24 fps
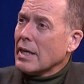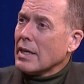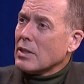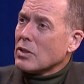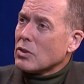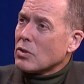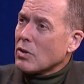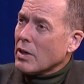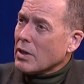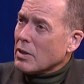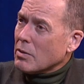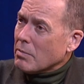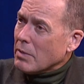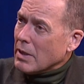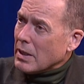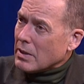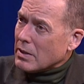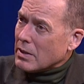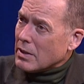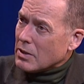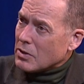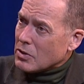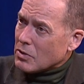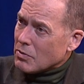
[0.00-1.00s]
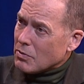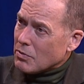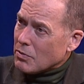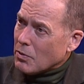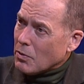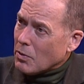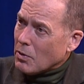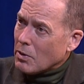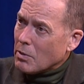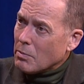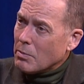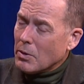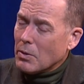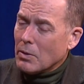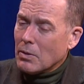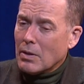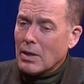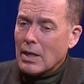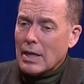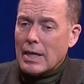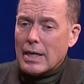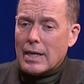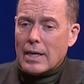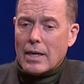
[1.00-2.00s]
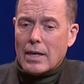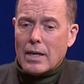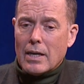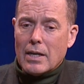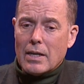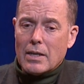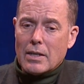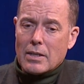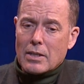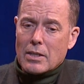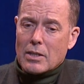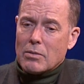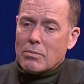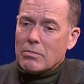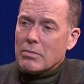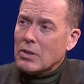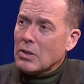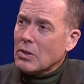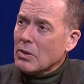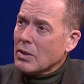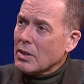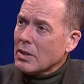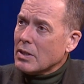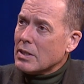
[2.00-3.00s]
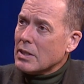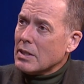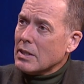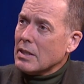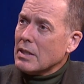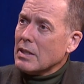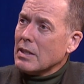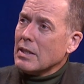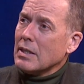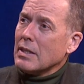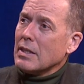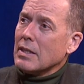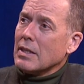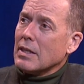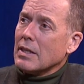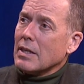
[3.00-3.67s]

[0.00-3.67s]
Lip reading: trying to make things affordable, community.